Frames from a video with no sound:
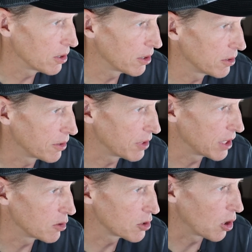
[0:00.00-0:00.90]
although the
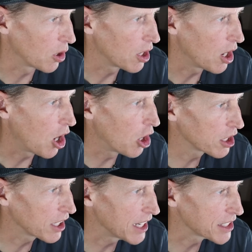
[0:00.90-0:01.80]
videos are
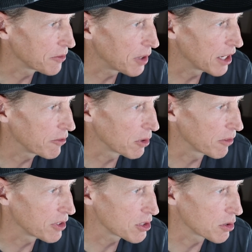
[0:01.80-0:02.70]
unclassified for
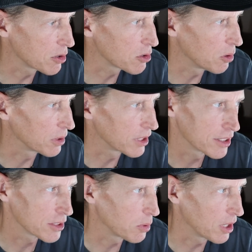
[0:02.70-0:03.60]
official use only.
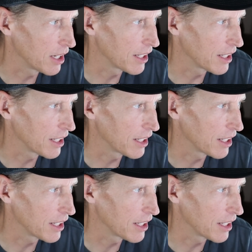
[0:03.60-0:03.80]
Just want to